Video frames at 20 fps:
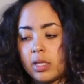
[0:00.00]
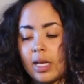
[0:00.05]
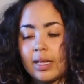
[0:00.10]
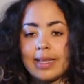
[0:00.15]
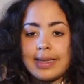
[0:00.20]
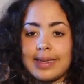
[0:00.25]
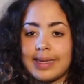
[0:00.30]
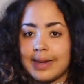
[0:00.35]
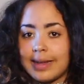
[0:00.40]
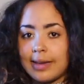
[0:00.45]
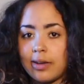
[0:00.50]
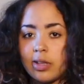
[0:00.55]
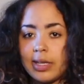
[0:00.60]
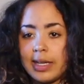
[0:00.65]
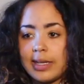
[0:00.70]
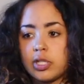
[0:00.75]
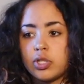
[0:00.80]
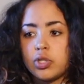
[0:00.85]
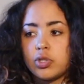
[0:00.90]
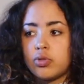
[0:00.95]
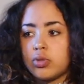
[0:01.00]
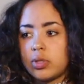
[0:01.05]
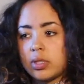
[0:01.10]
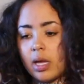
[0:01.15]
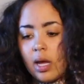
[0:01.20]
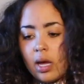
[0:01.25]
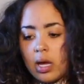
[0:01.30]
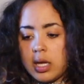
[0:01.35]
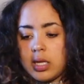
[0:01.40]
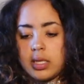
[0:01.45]
like in a collector's
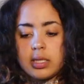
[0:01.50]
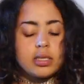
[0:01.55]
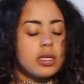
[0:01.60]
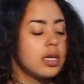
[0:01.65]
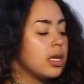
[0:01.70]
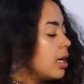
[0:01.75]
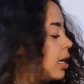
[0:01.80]
eyes.